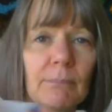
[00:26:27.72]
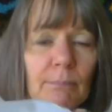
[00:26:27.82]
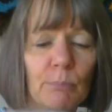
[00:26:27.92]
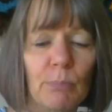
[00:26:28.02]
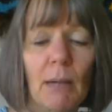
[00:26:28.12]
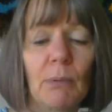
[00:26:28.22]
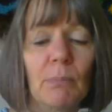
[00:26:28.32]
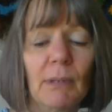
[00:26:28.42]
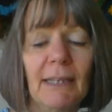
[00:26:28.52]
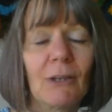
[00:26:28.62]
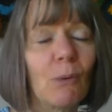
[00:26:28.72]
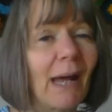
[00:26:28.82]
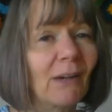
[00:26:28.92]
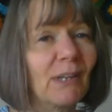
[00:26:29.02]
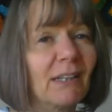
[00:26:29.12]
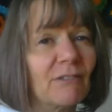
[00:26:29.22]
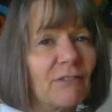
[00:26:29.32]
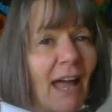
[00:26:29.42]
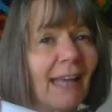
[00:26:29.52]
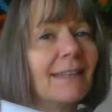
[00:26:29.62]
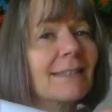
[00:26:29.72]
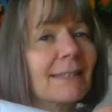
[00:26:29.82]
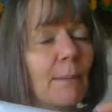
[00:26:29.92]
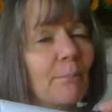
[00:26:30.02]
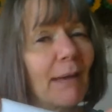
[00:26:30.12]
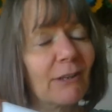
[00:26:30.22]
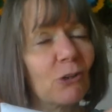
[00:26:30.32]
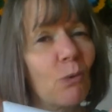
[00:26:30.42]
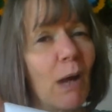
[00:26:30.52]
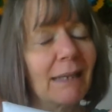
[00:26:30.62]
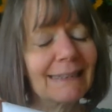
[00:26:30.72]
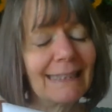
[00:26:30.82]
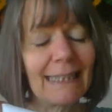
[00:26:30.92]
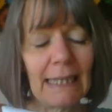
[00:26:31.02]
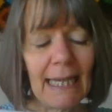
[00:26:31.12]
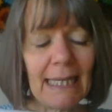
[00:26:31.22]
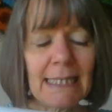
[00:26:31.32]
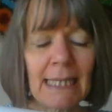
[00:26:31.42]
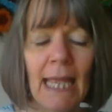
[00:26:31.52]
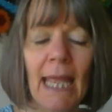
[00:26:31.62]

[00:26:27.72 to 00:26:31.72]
probably go out and find some better quality lace.